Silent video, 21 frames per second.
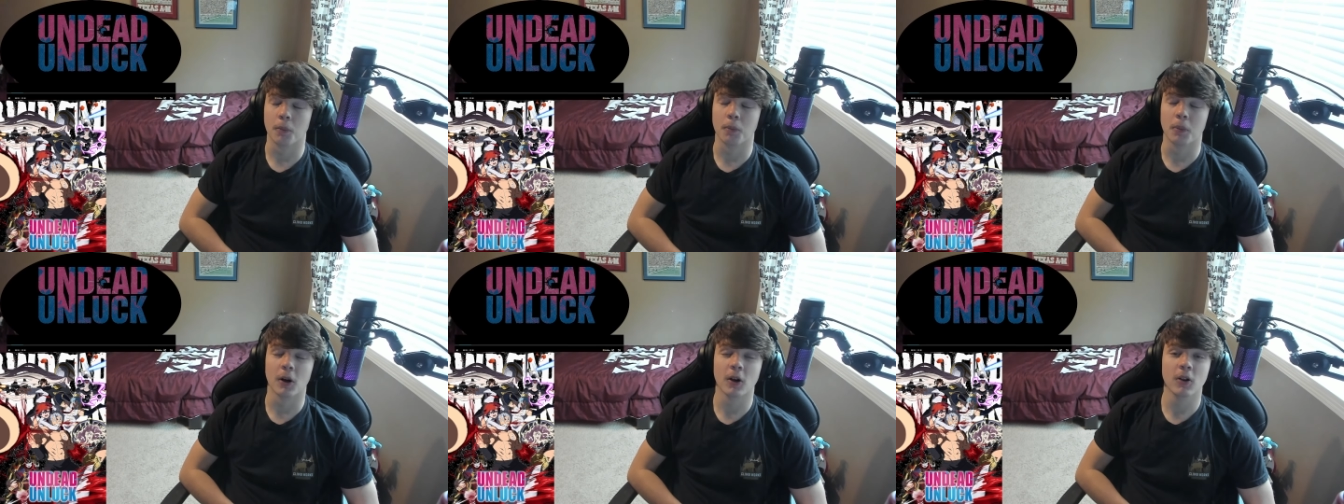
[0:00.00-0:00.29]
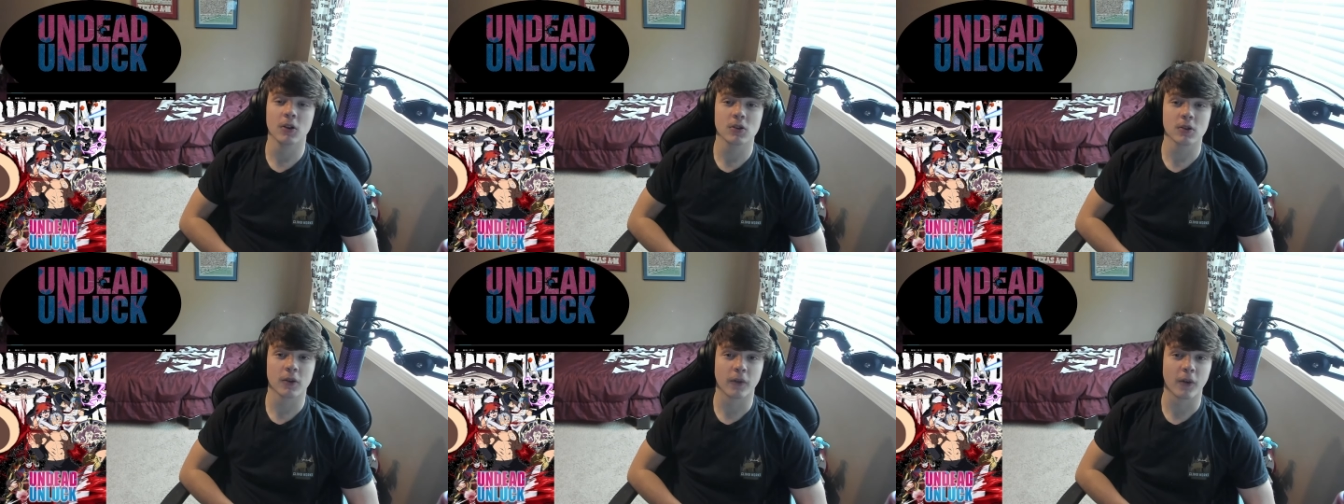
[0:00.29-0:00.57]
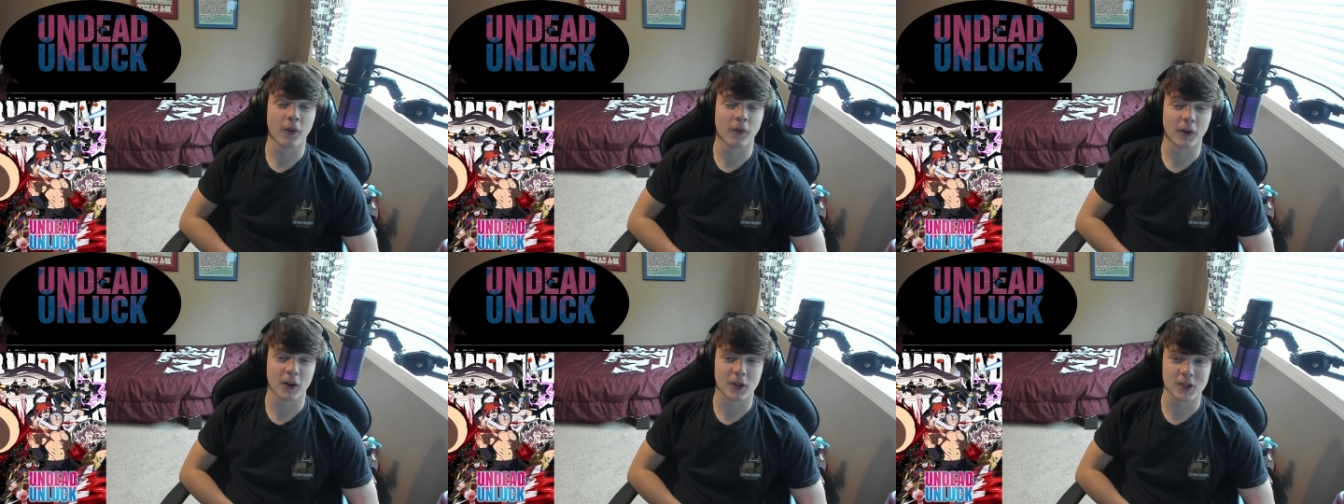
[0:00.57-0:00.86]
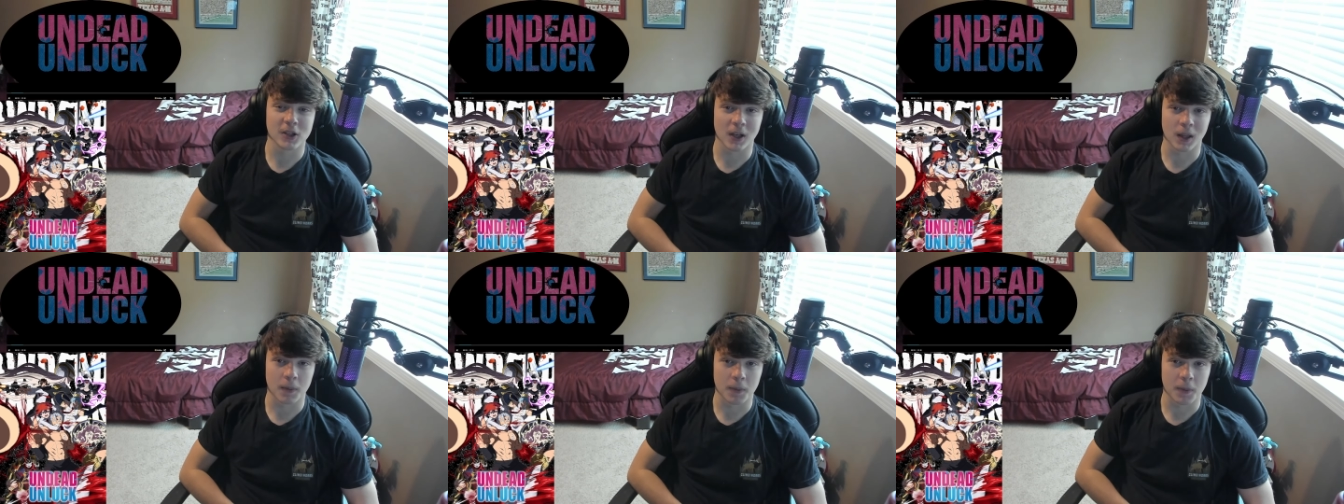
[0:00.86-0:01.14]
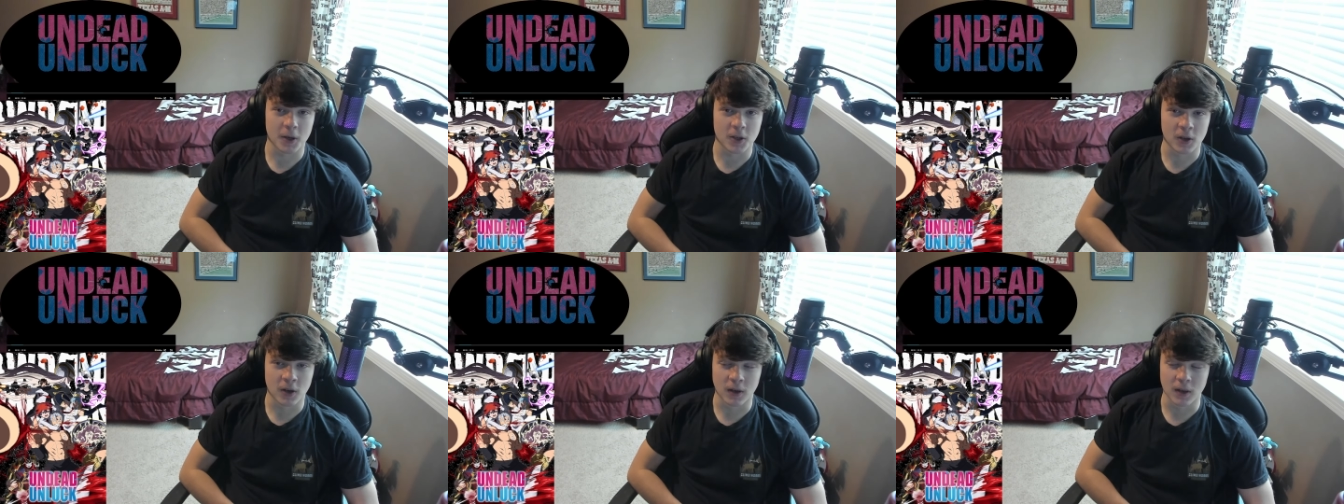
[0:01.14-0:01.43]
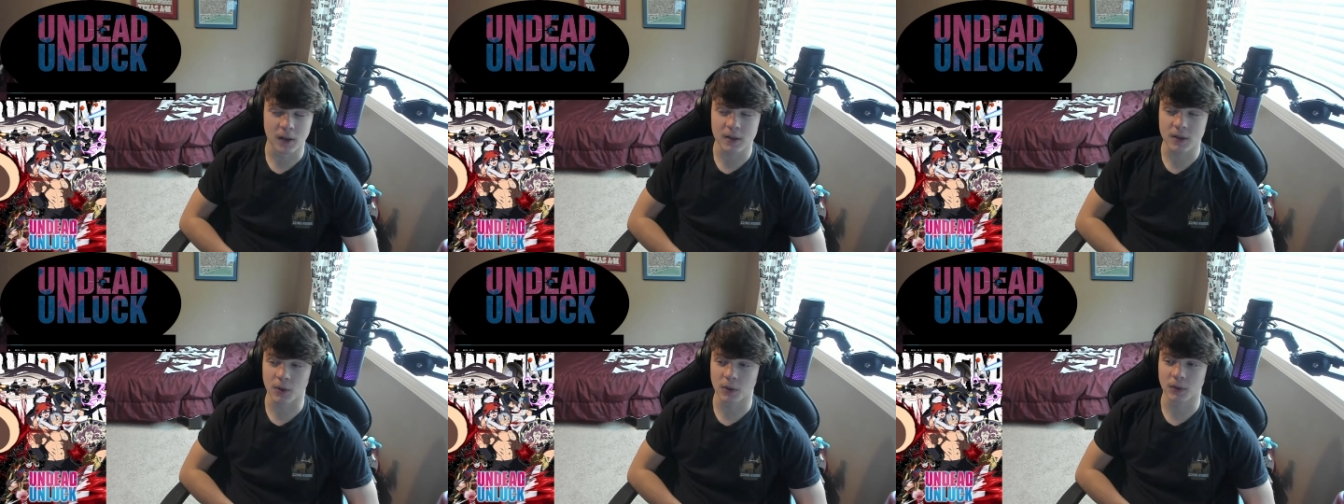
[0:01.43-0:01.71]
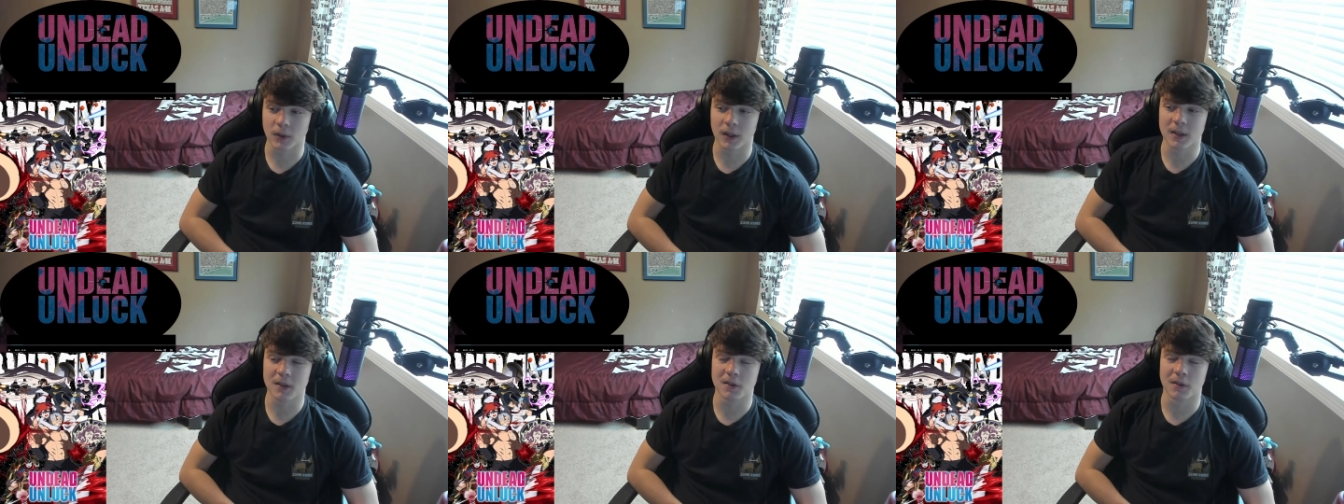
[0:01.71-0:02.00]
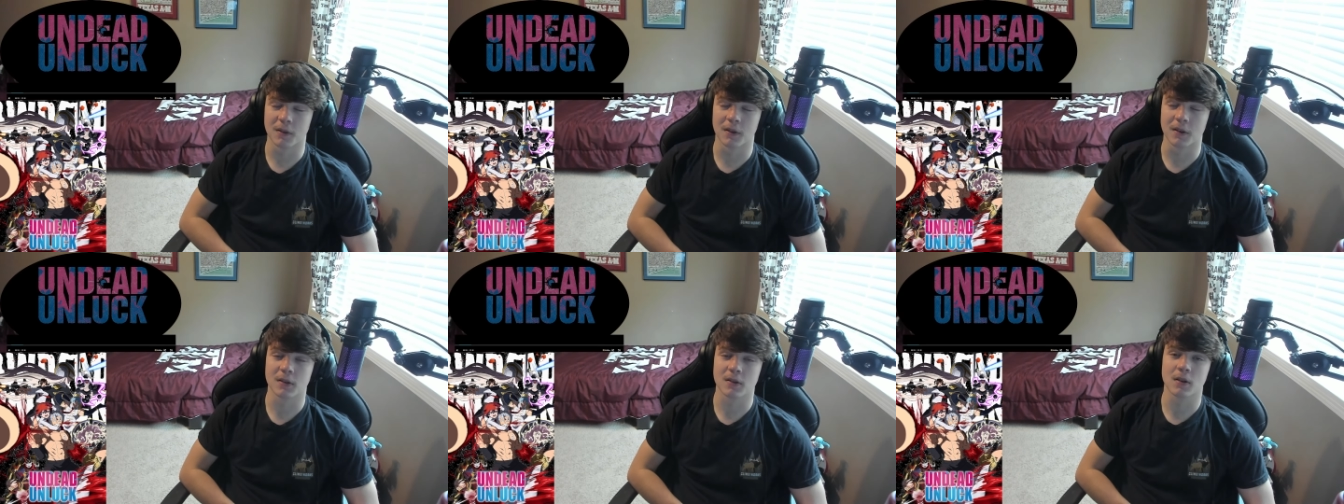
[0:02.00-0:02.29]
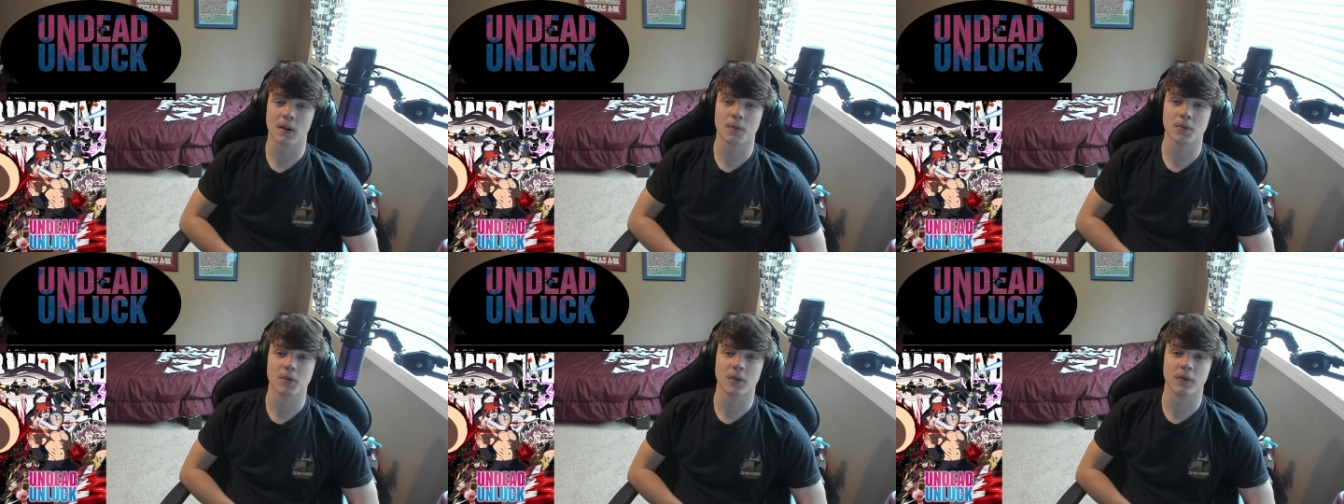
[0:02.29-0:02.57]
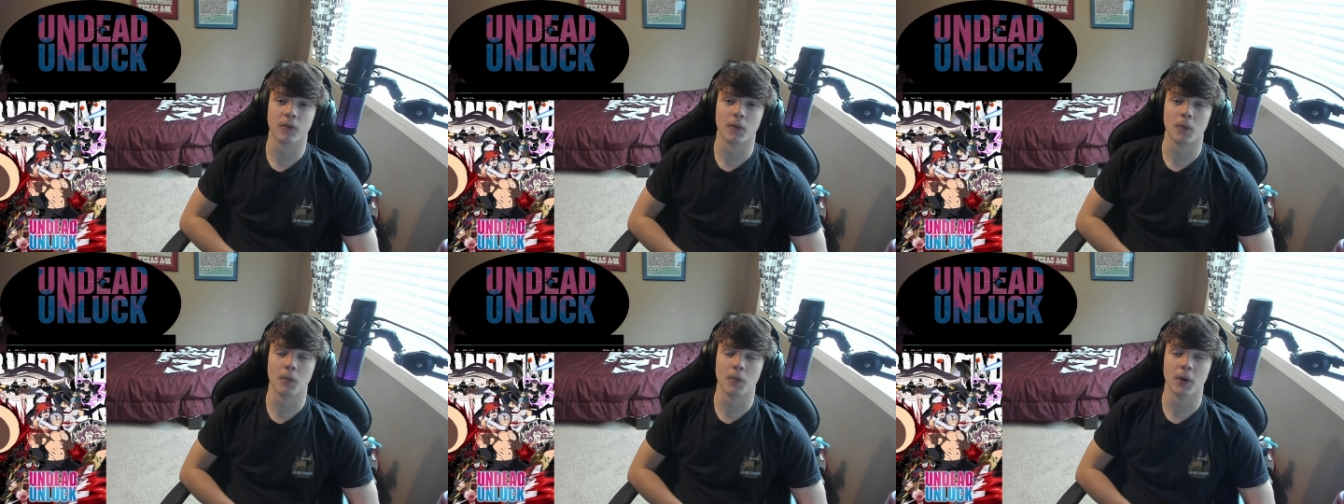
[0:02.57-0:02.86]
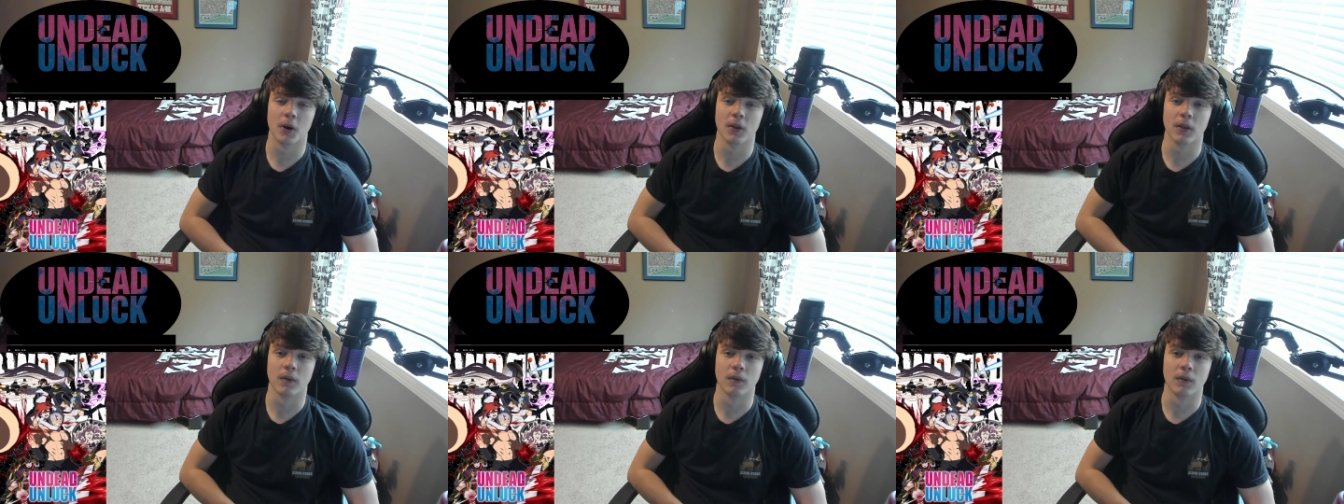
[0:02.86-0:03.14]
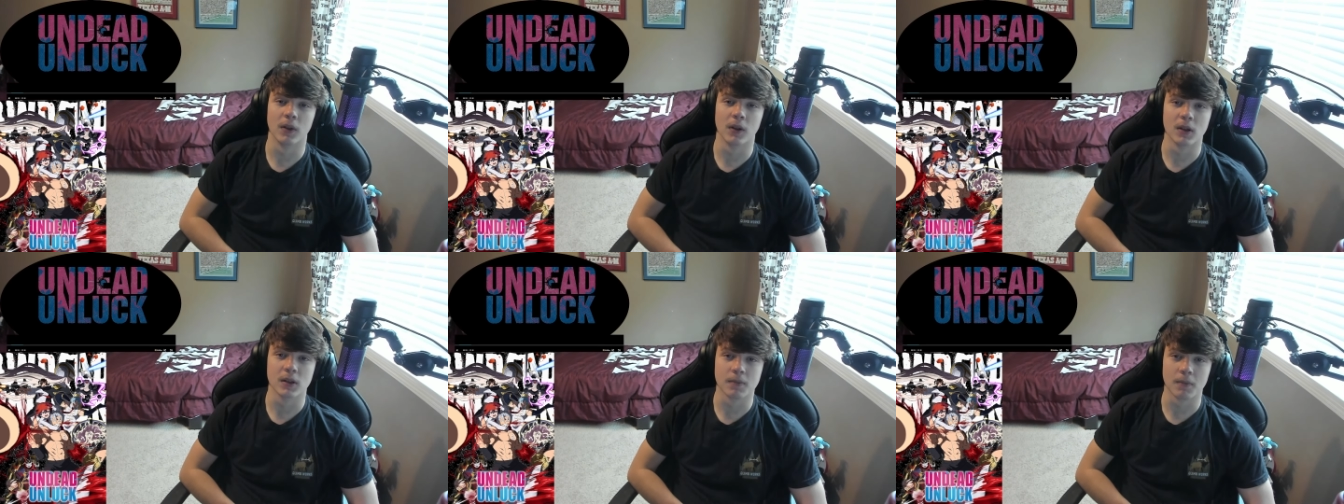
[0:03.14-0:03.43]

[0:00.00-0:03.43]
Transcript: Per usual, feel free to check out the Patreon Discord. Links are in the description for both of those